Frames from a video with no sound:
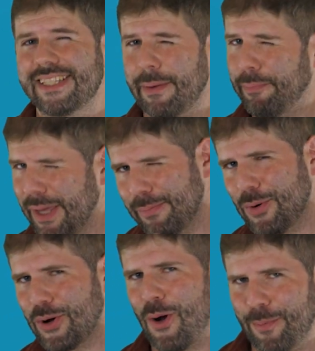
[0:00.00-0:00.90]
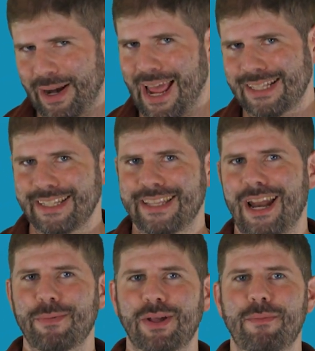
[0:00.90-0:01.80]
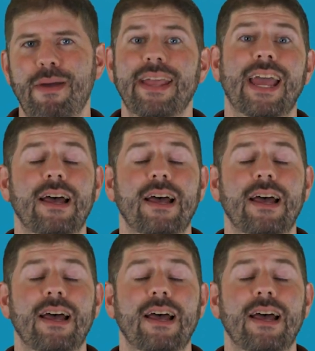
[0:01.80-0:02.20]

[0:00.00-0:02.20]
is a bit more complicated than I'm going to make